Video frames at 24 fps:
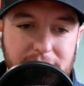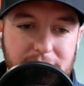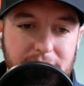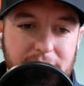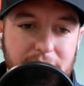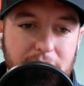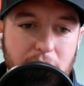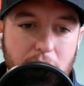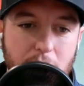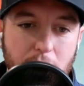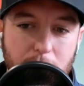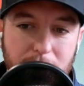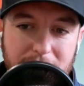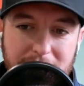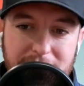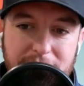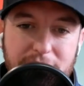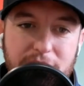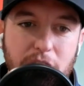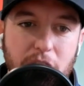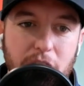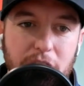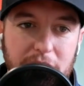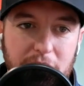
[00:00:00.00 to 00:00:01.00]
in
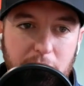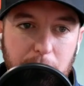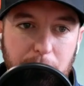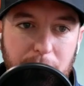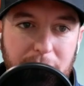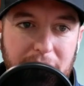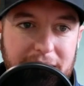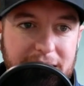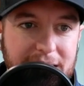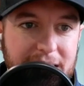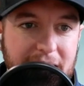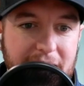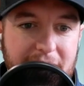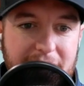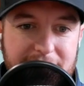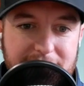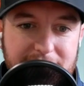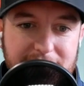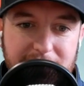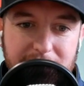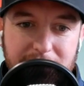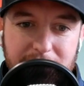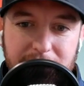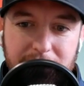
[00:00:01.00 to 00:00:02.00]
starting a
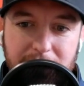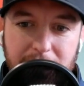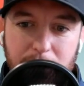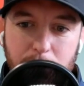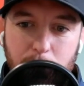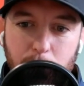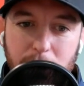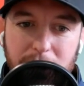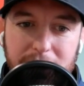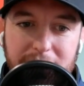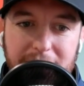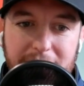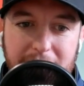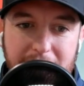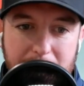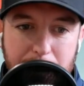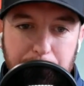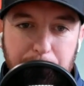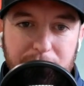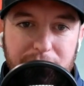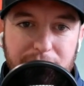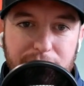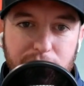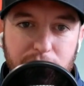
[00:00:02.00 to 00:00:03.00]
podcast and what can
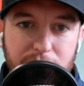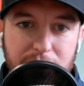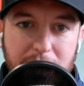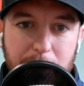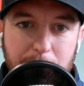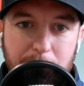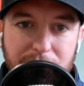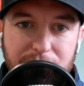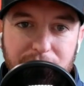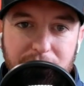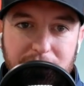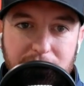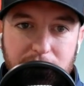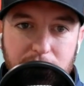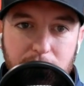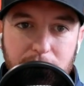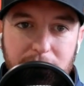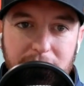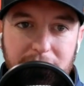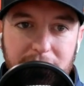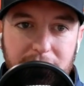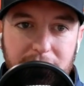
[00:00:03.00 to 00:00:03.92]
happen for them if they do it?